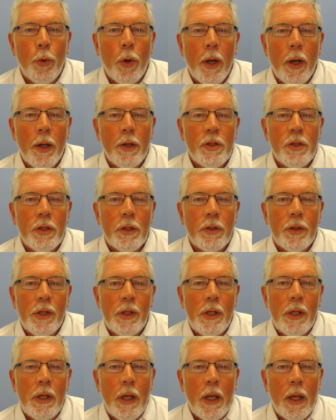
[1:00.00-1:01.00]
project
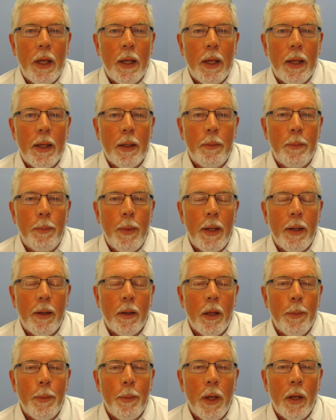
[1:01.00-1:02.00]
and made
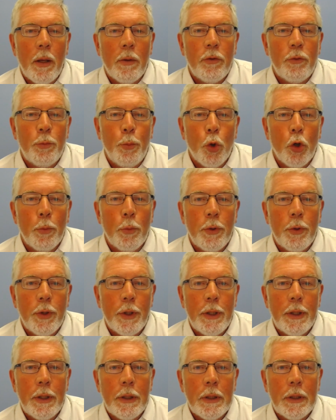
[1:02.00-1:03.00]
it come out
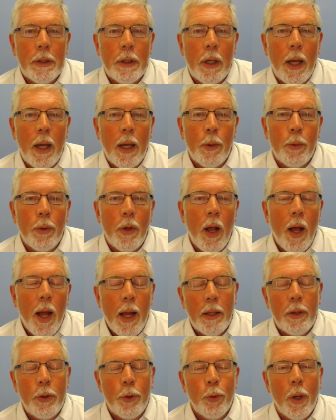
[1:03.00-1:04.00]
superbly. I would
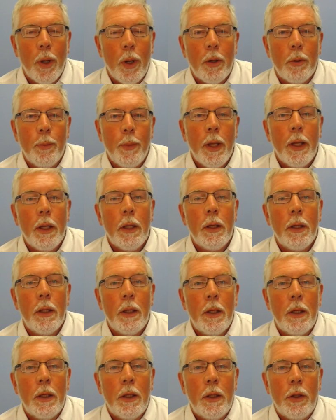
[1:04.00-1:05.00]
highly recommend
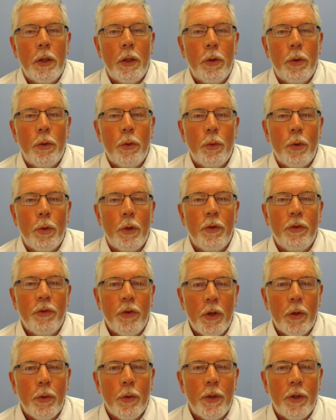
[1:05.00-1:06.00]
you
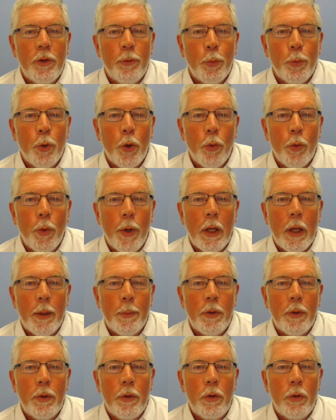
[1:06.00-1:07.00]
considering this
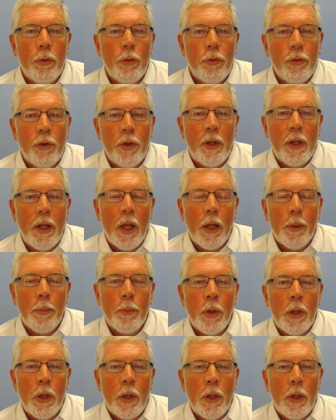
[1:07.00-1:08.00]
program and using
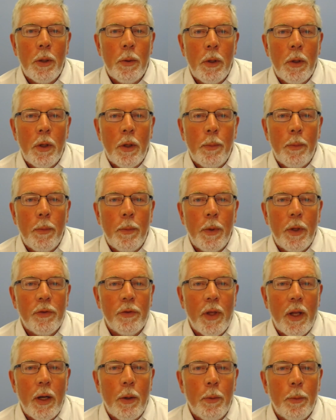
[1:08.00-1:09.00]
them,
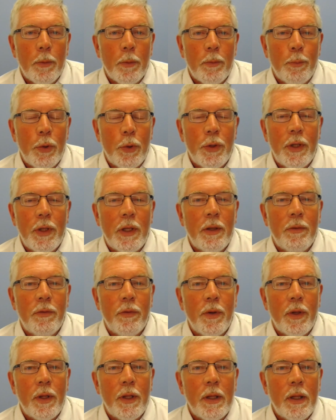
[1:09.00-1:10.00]
because I don't
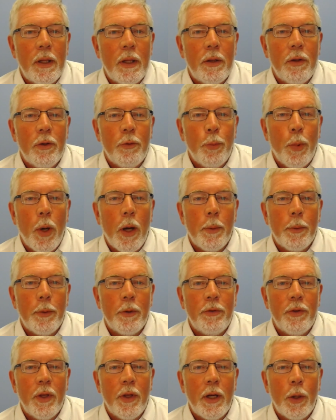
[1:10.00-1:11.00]
believe that there
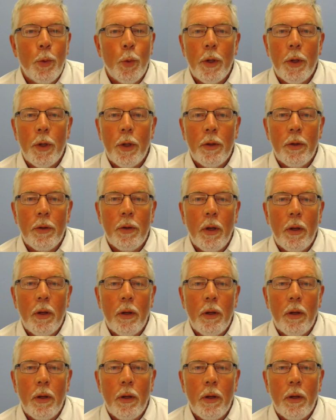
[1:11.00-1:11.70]
probably is anyone